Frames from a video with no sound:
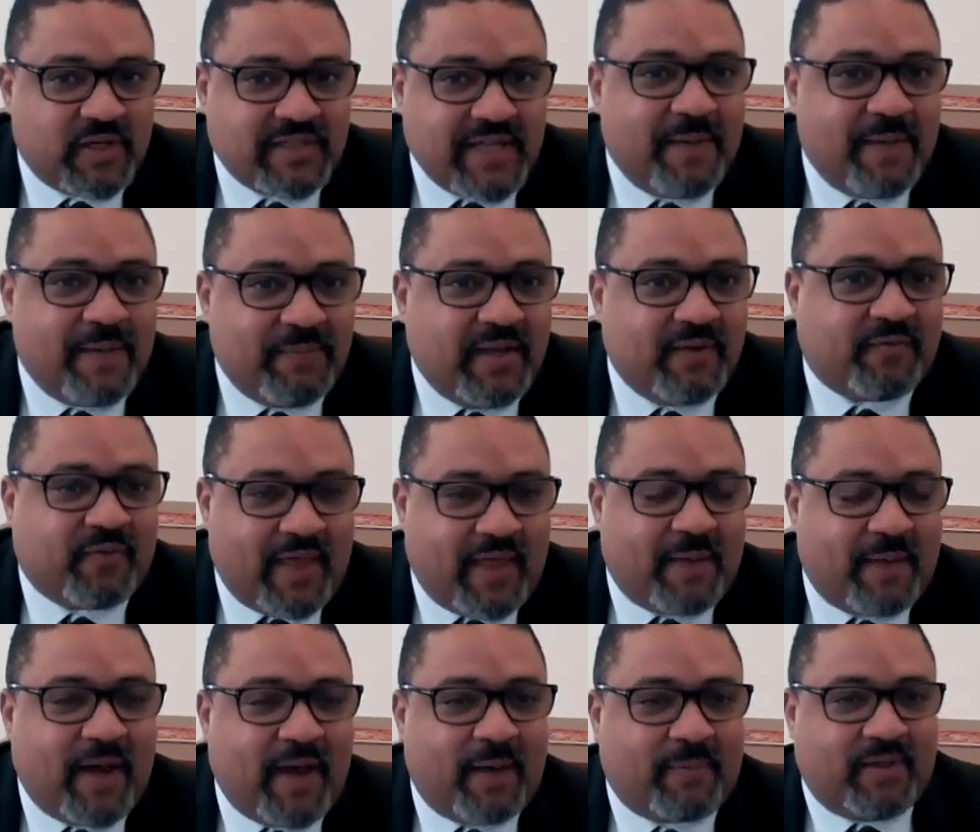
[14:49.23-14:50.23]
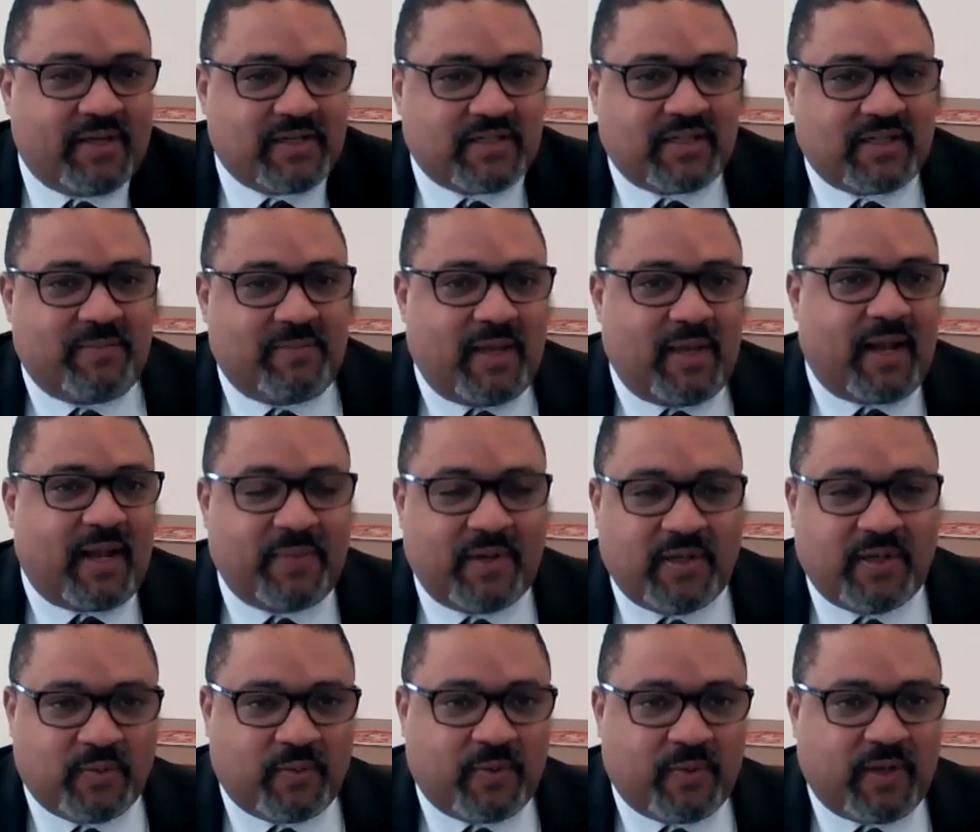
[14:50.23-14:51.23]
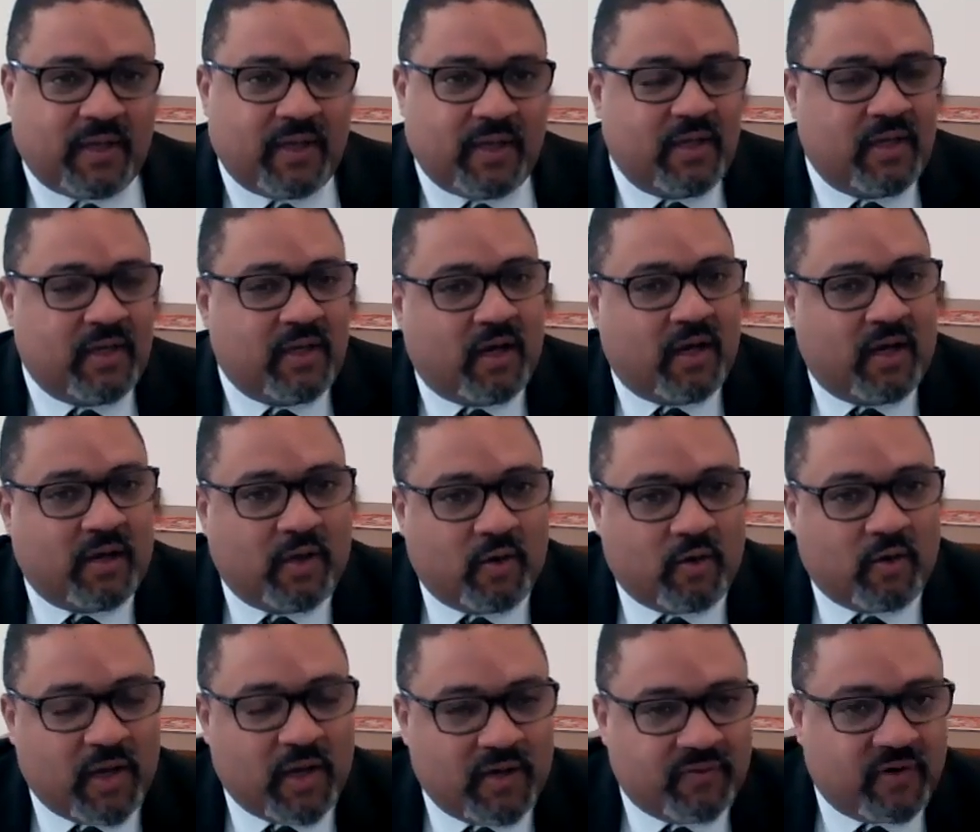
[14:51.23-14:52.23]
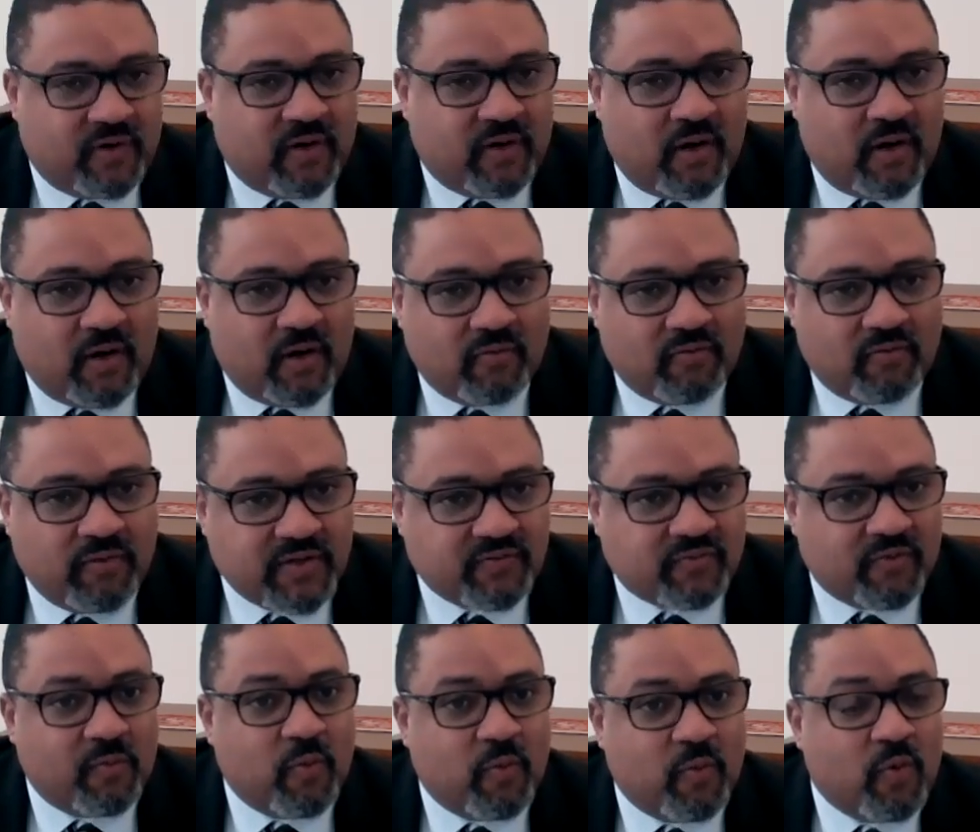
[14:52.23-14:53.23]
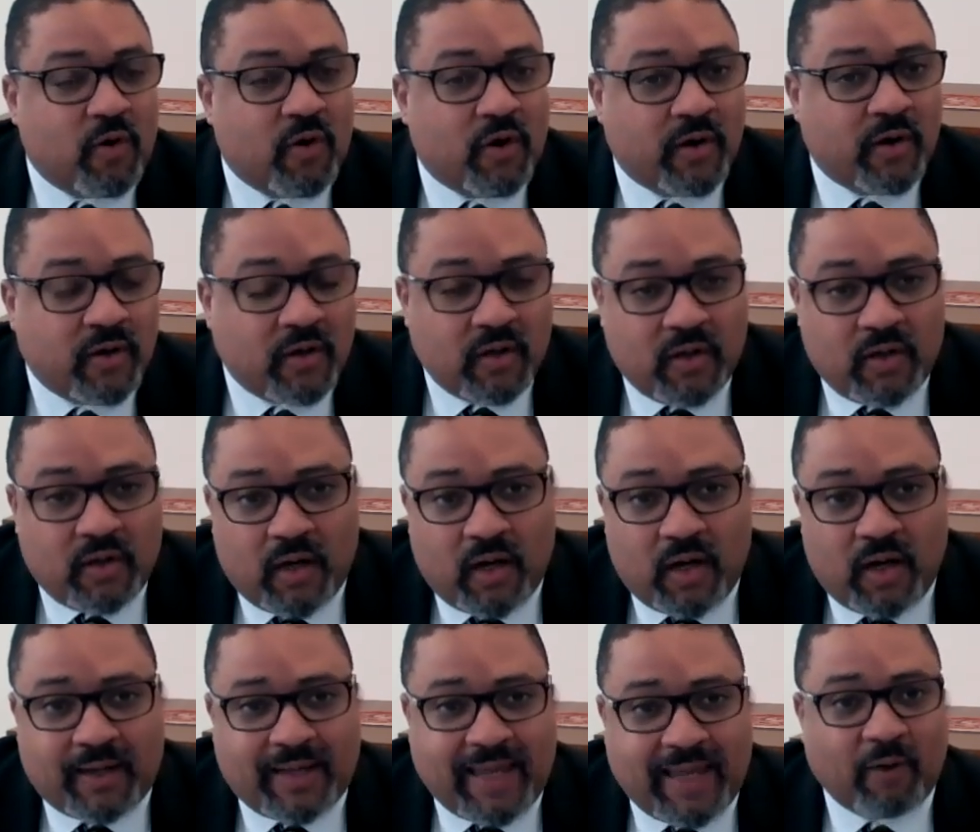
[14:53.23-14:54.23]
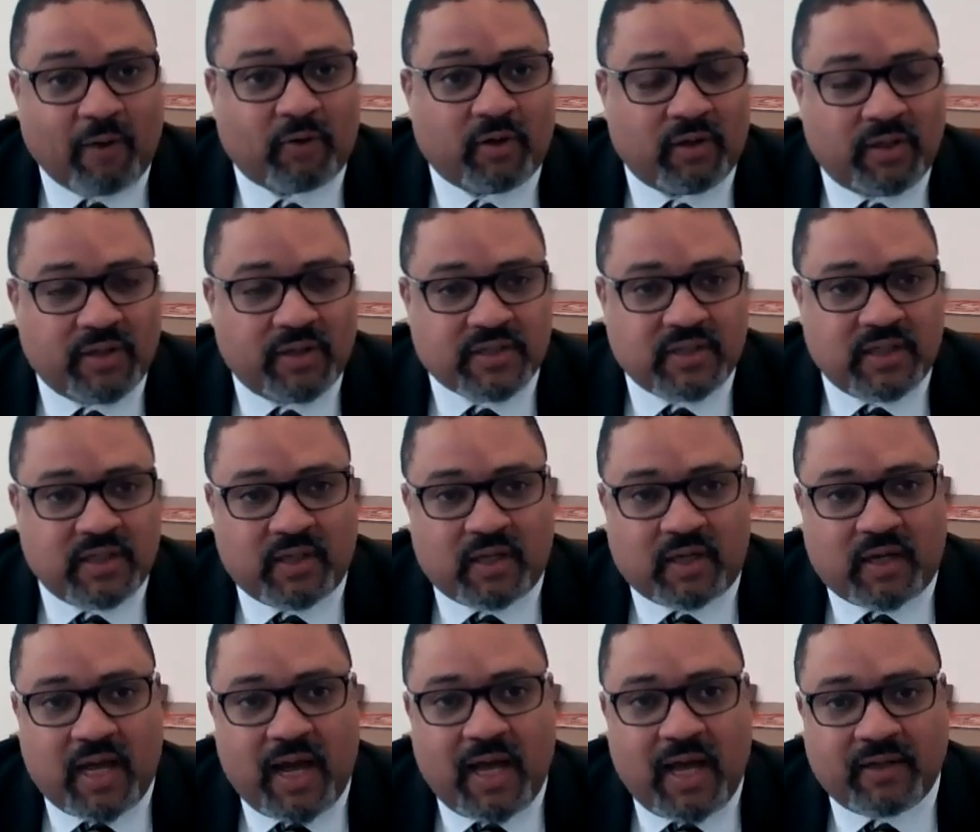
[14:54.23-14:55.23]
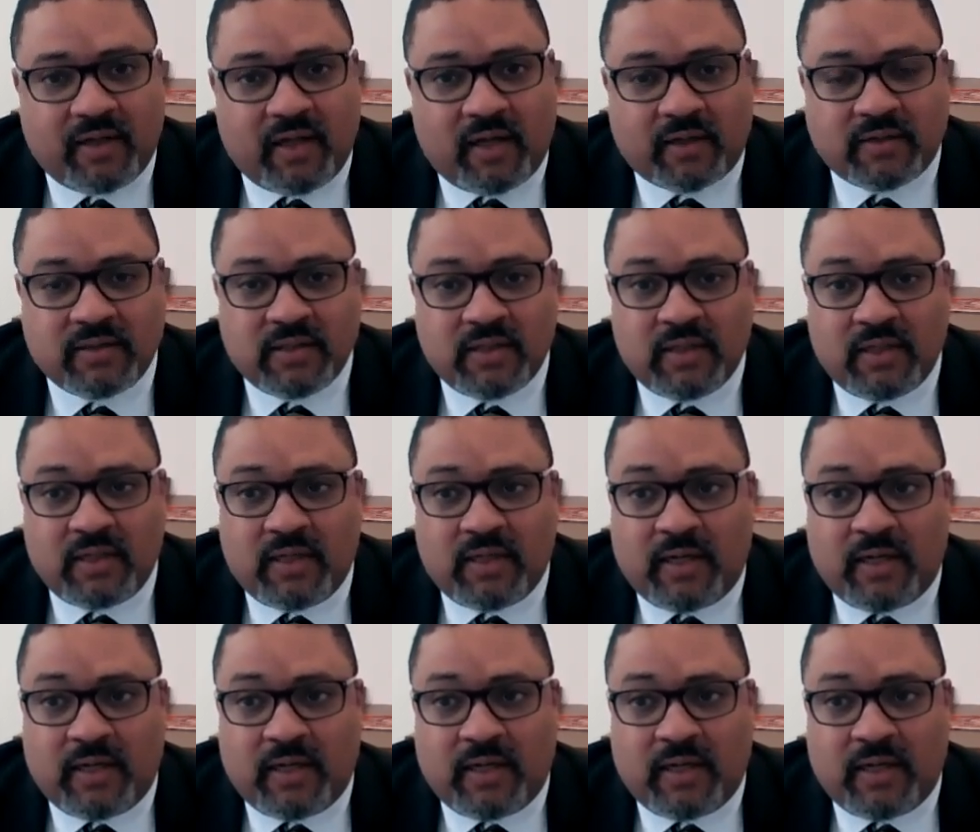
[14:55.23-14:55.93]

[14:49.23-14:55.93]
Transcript: What does that mean for that population that may not be doing kind of a risk reward calculus in the conduct?